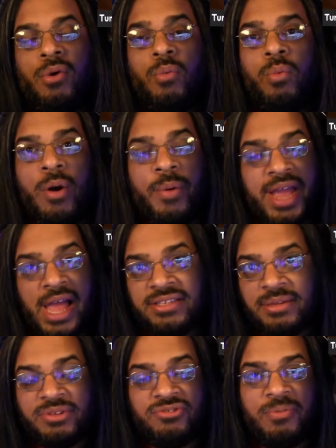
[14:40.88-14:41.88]
Well, we got
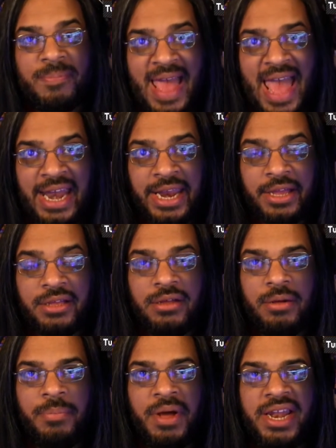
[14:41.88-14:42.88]
something dramatic,
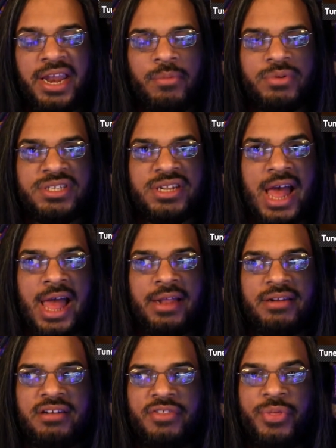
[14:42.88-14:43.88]
but it was
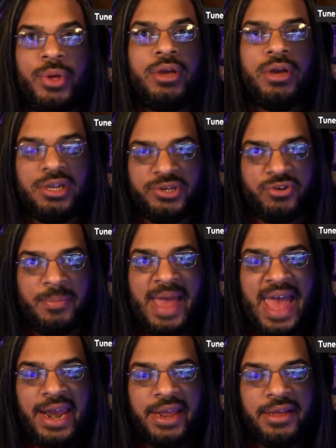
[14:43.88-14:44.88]
not the good
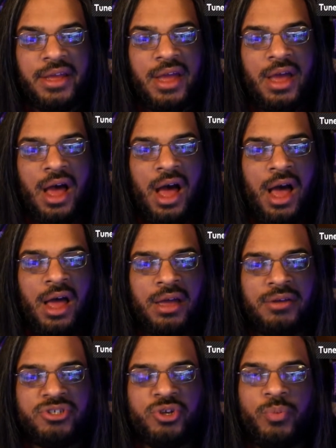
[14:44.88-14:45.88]
dramatic.
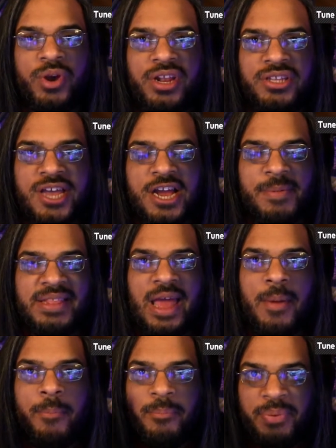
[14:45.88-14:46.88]
So we're going to talk about
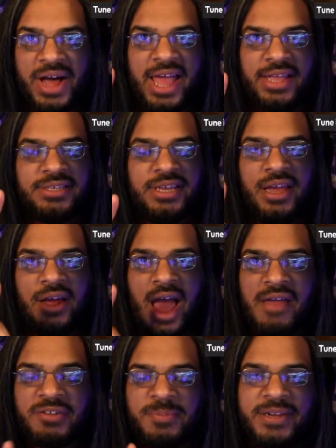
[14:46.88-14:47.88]
that, but I
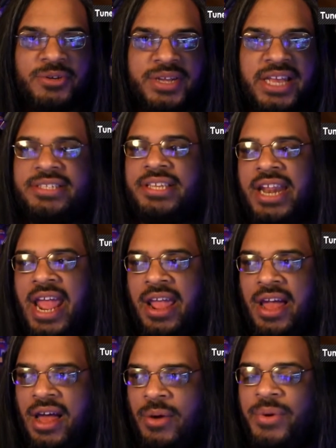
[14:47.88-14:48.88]
have a special guest today.
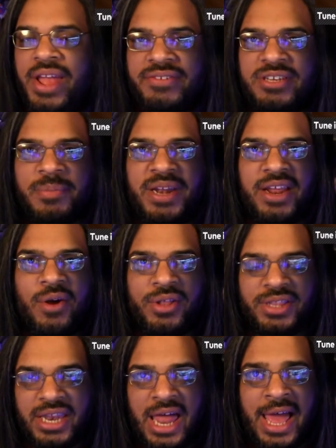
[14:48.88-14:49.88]
We have somebody
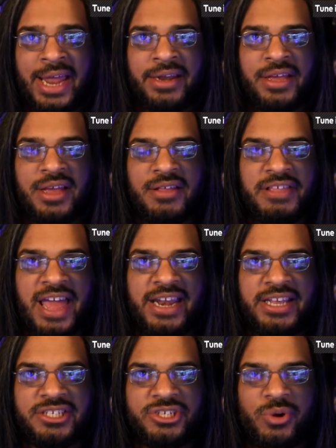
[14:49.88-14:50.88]
on the line that
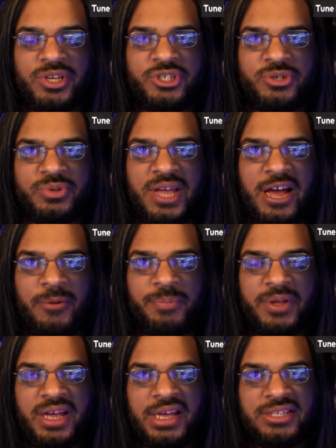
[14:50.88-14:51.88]
is going to
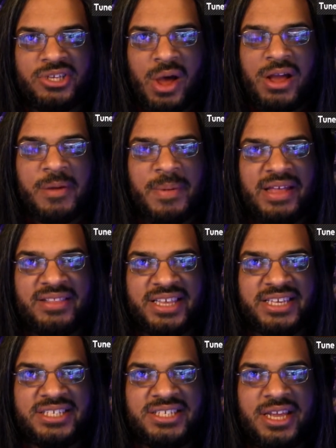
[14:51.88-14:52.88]
help talk about
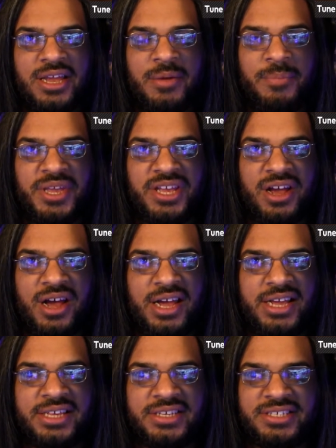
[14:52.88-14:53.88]
this
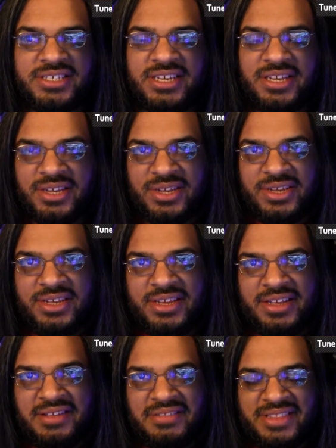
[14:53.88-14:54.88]
because
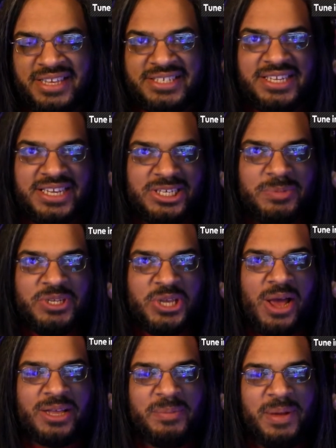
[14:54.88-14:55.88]
this needs to be
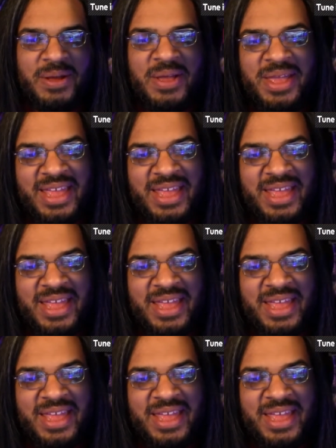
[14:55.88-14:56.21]
talked about.